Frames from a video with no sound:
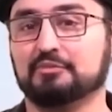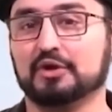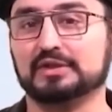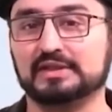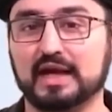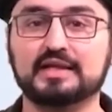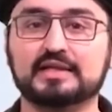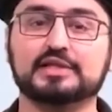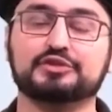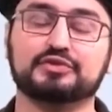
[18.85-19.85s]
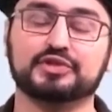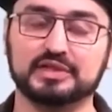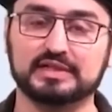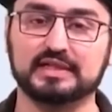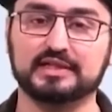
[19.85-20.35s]
In the first episode,
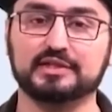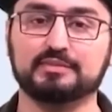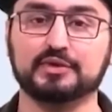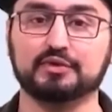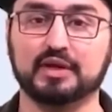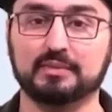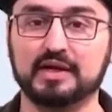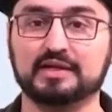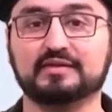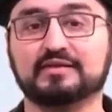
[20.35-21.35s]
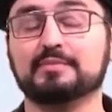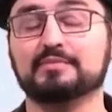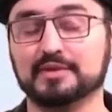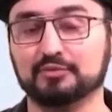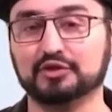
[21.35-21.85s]
we learned that there are numerous
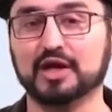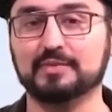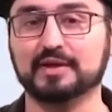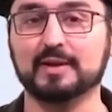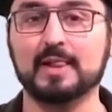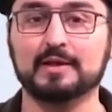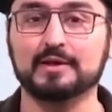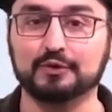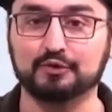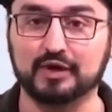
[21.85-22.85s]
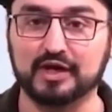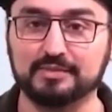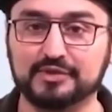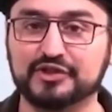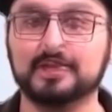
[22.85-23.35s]
instances where, according to
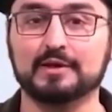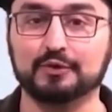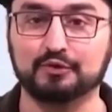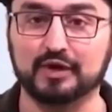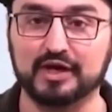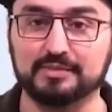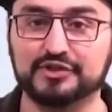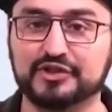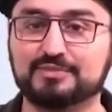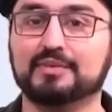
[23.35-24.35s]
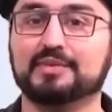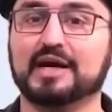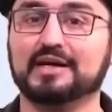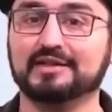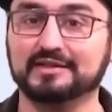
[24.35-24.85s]
the understanding of our traditional
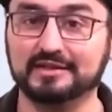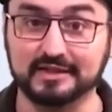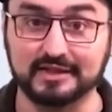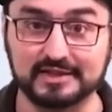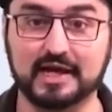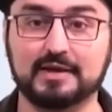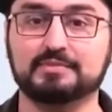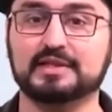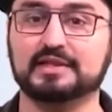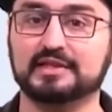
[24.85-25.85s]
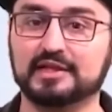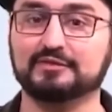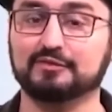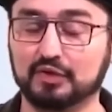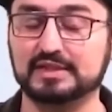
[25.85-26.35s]
scholars, the division
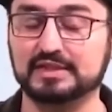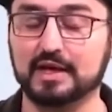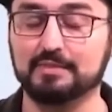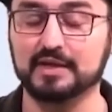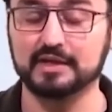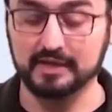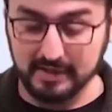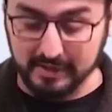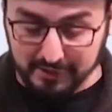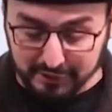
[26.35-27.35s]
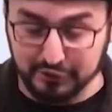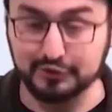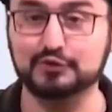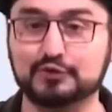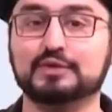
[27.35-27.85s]
of inheritance as stipulated
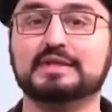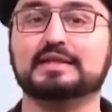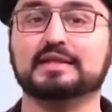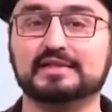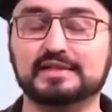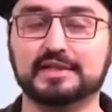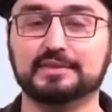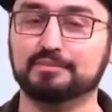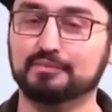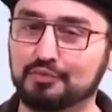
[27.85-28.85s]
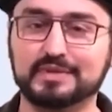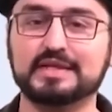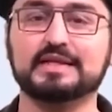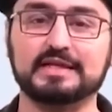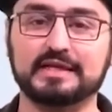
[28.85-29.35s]
in the Quran cannot be
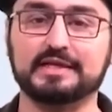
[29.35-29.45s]
practically